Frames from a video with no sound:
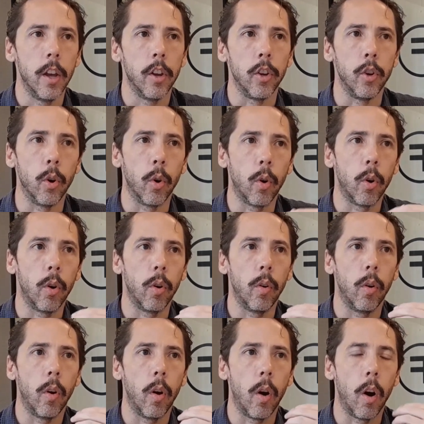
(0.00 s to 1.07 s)
Your
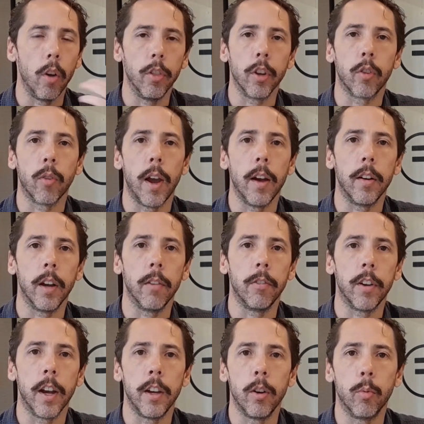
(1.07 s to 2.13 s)
on the ground every
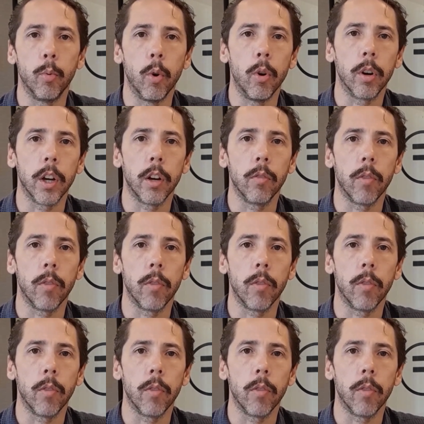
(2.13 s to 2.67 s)
day, you're walking